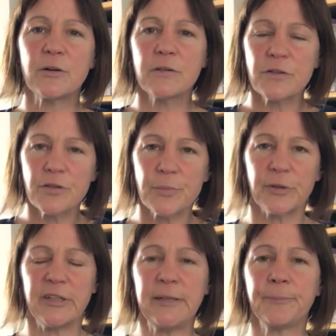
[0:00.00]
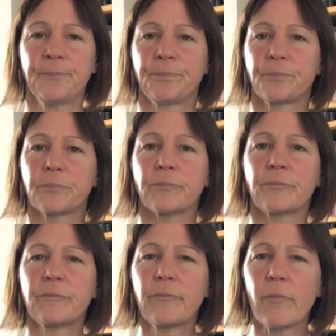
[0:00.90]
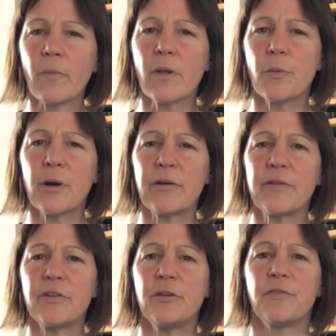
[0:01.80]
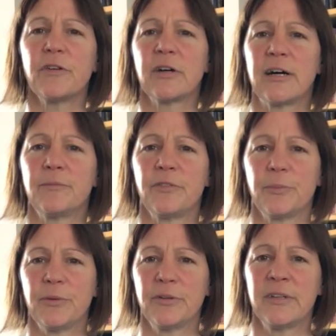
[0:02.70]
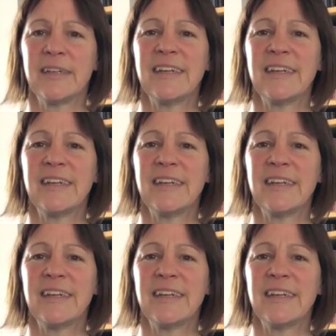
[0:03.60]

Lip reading: onto the body, wherever you feel comfortable,